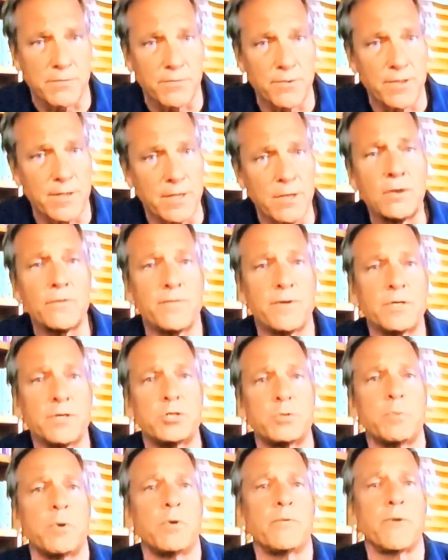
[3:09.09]
For the
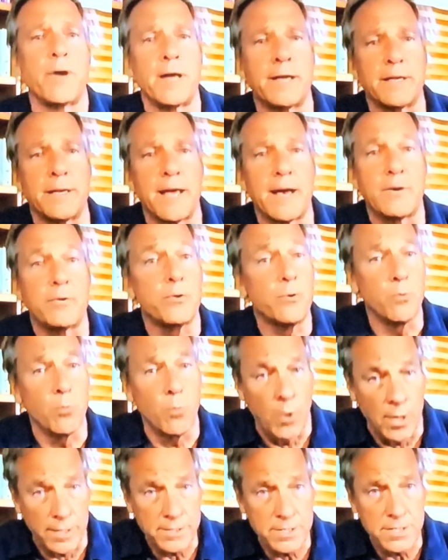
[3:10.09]
individual right now
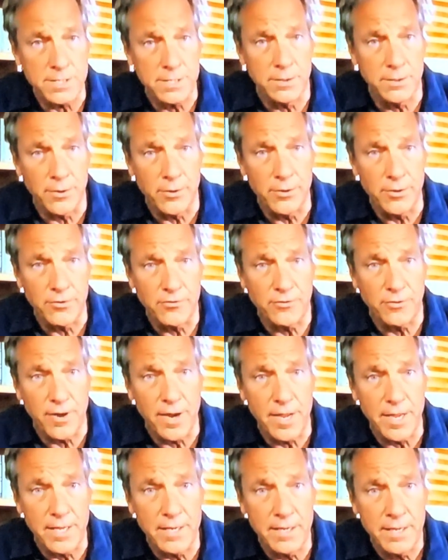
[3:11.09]
who wants to learn a
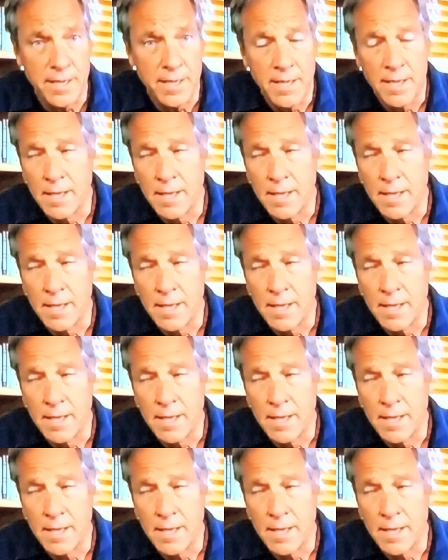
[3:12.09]
trade,